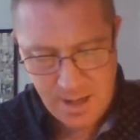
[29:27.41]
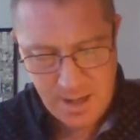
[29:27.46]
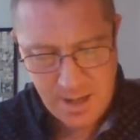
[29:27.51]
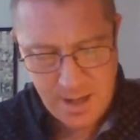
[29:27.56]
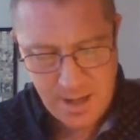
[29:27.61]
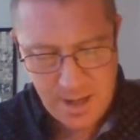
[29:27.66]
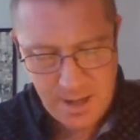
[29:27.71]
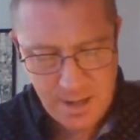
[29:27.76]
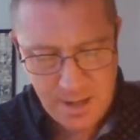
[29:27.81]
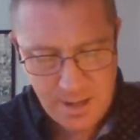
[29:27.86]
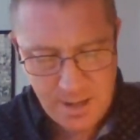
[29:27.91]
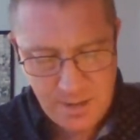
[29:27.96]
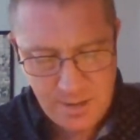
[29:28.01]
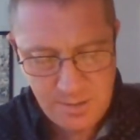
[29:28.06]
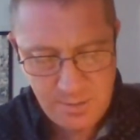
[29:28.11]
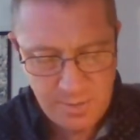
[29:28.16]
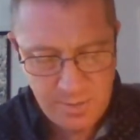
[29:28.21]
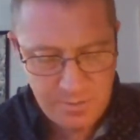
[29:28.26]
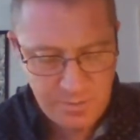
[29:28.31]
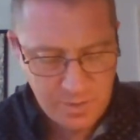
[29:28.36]

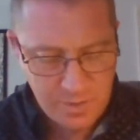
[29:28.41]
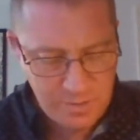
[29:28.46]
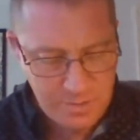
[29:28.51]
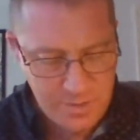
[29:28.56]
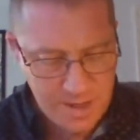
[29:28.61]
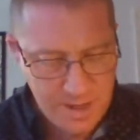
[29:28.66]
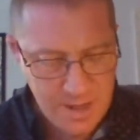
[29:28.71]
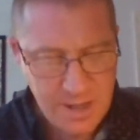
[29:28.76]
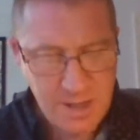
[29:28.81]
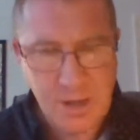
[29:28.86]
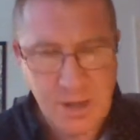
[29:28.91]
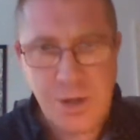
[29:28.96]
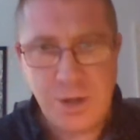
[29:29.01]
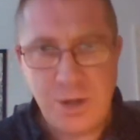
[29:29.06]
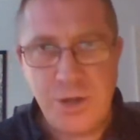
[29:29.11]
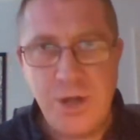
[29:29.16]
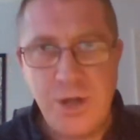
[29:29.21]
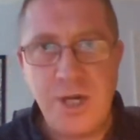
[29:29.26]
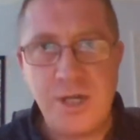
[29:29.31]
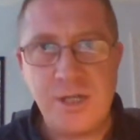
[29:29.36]
And we've got about another
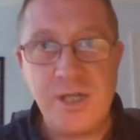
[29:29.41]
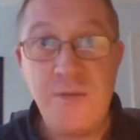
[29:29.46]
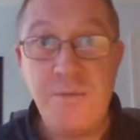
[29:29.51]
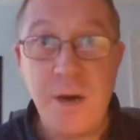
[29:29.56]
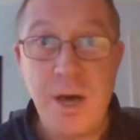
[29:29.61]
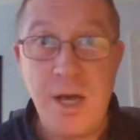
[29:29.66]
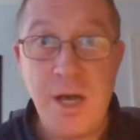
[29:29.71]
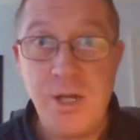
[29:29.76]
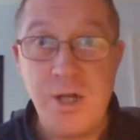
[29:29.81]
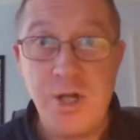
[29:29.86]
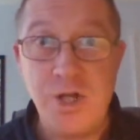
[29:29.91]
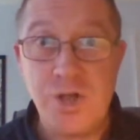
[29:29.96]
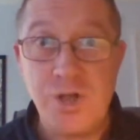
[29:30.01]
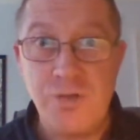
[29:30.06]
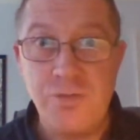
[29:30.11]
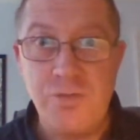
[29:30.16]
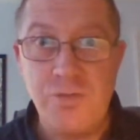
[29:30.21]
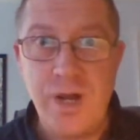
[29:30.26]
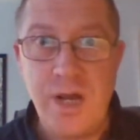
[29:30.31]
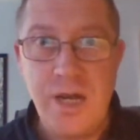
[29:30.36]
30 pages
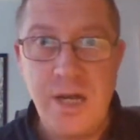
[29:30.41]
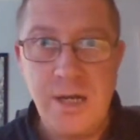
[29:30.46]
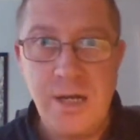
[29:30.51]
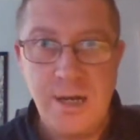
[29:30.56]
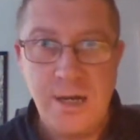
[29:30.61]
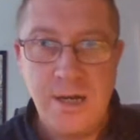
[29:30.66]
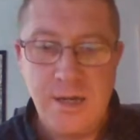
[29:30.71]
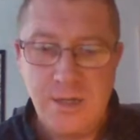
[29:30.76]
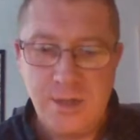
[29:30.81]
to read.